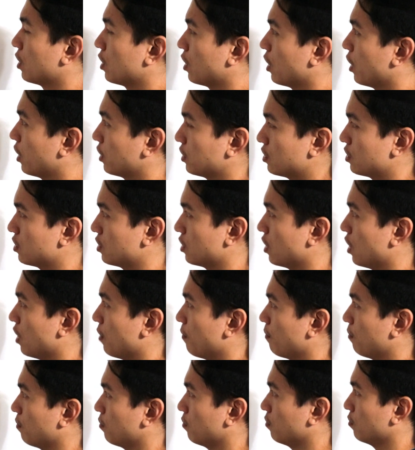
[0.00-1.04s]
It's
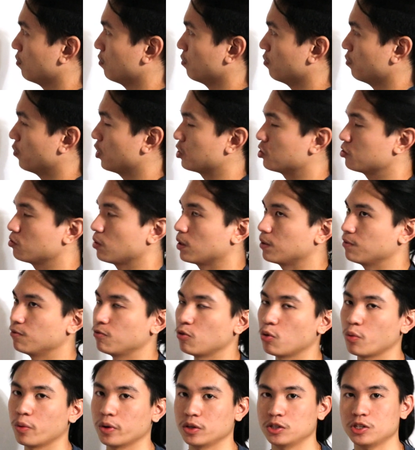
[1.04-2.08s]
um, pretty
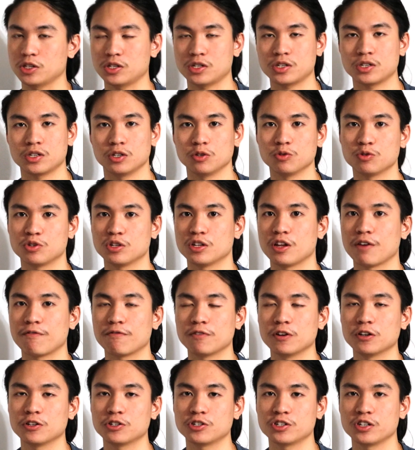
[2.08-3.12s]
straightforward, just use the
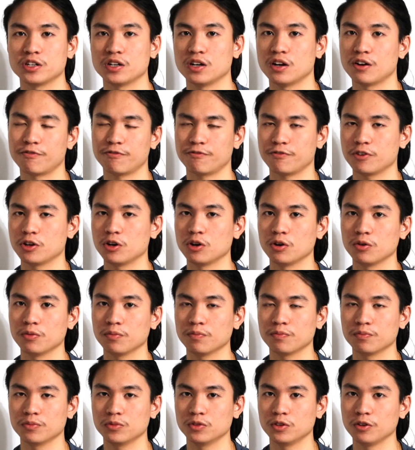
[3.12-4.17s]
definition of, you know,
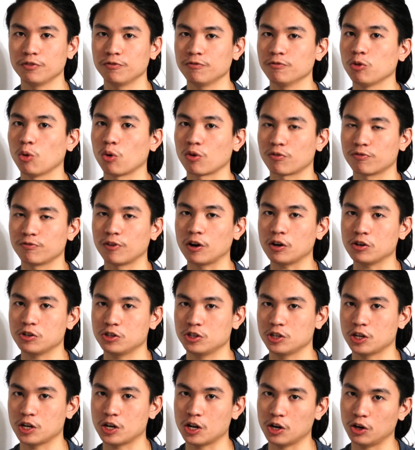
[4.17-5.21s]
the floor
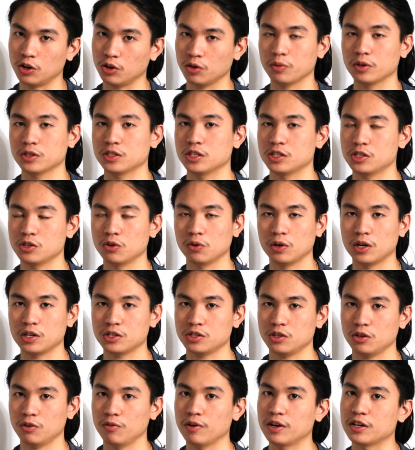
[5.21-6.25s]
function, in other words it's known
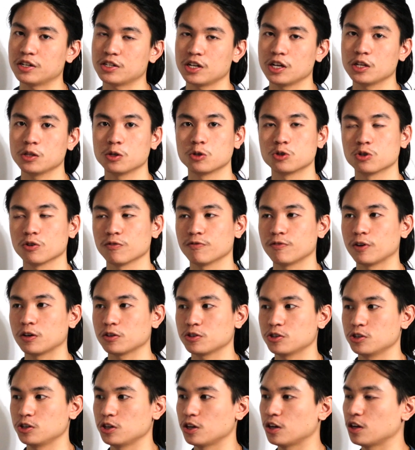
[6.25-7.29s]
as the greatest integer
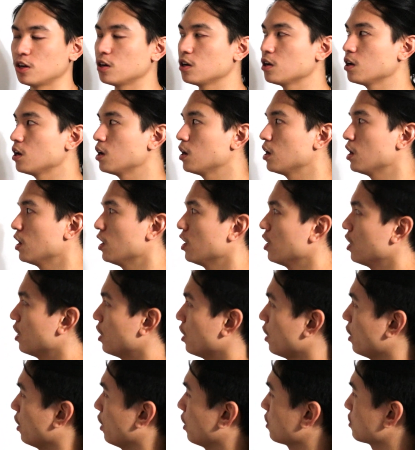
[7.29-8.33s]
function
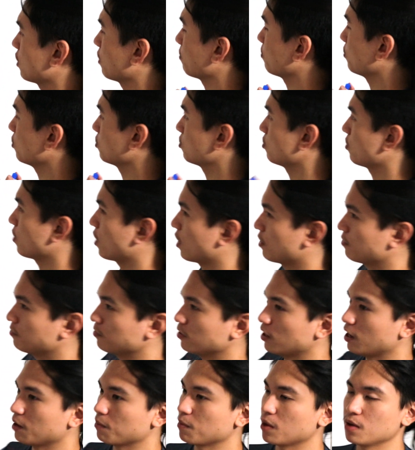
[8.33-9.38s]
examples you have
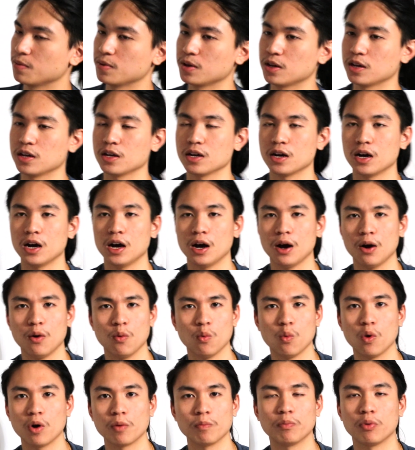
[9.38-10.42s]
like maybe uh,
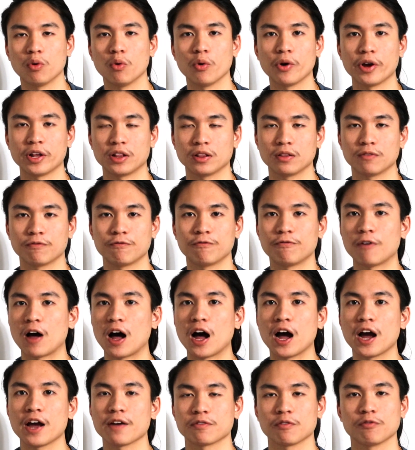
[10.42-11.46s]

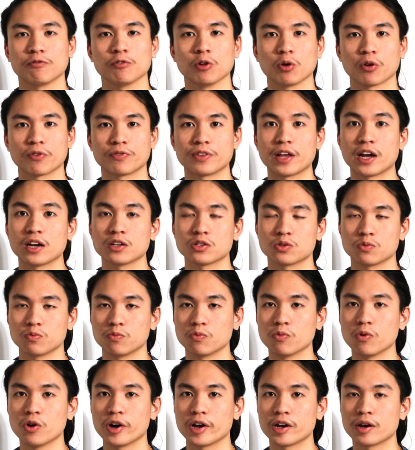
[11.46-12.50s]
1.5 the floor of that is
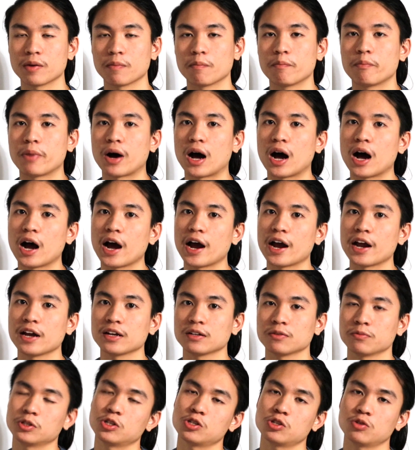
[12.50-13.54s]
1 pi
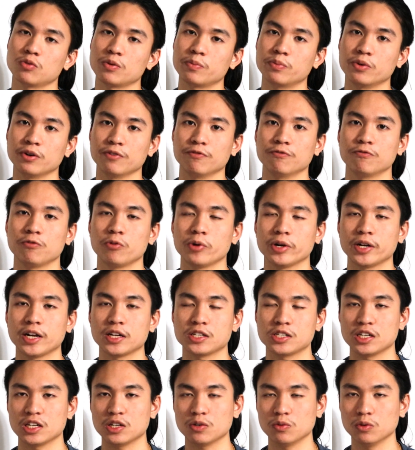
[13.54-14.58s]
which is 3.4
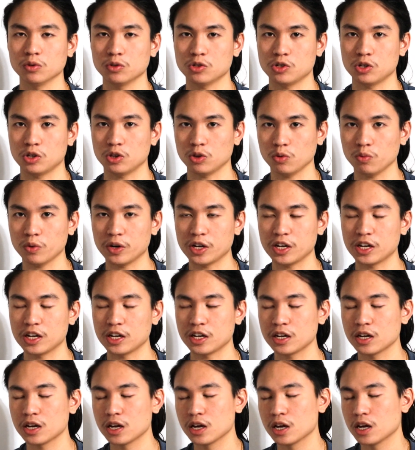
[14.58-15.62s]
that's equal to
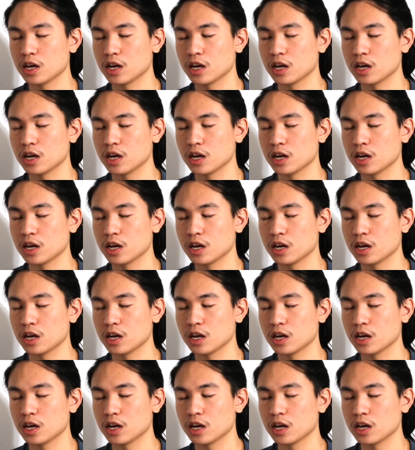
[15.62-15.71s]
3